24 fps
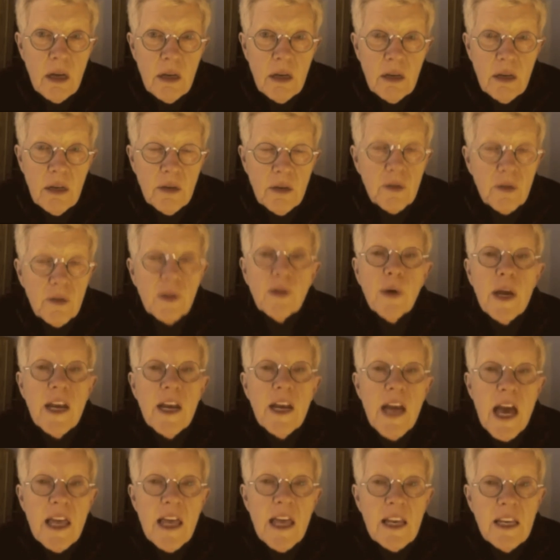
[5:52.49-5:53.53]
You're a great
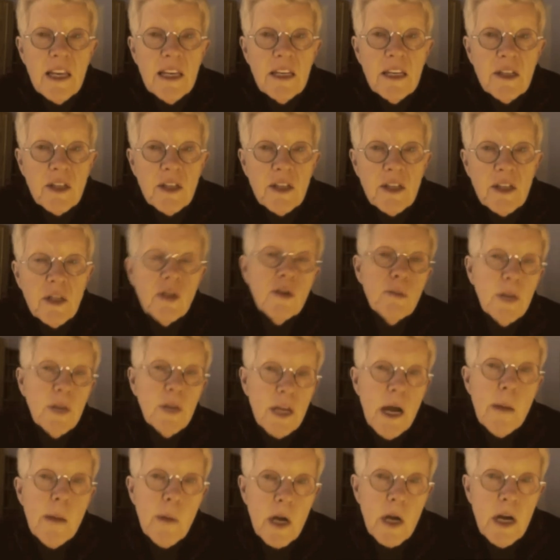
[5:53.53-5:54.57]
athlete, so you
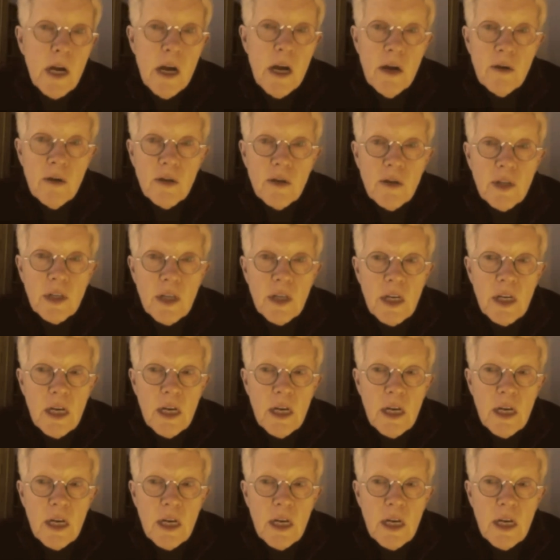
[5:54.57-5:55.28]
become a coach.